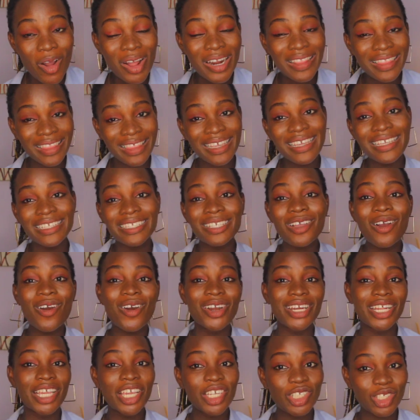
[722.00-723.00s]
on this,
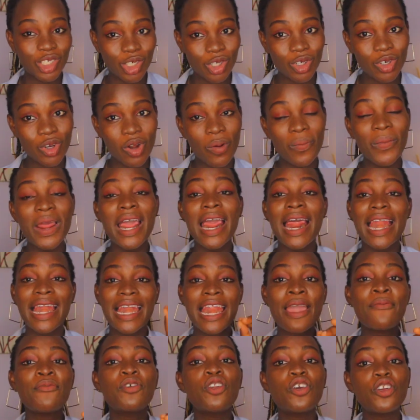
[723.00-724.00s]
on each crop,
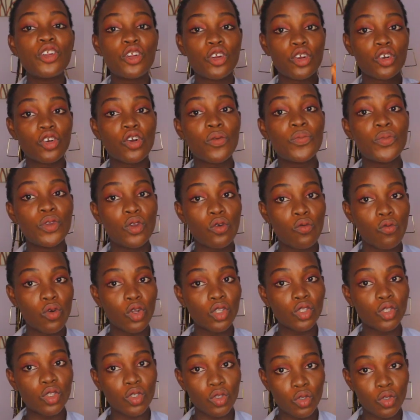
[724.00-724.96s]
let me know the crop you want